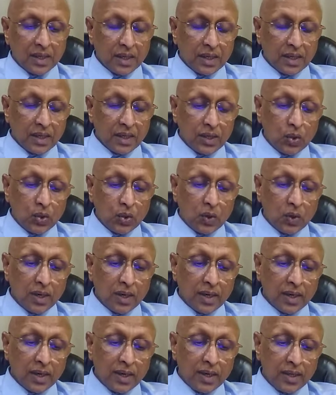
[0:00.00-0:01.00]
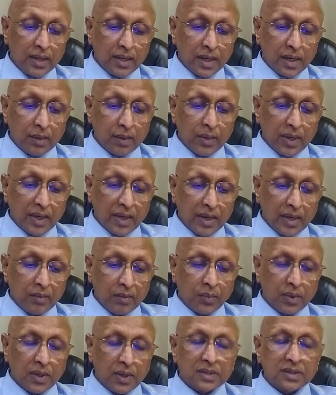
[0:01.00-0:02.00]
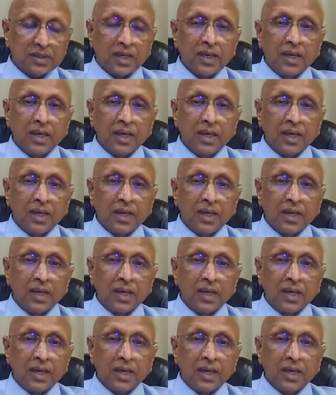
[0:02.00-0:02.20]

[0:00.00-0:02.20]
irregular intermittent pulse.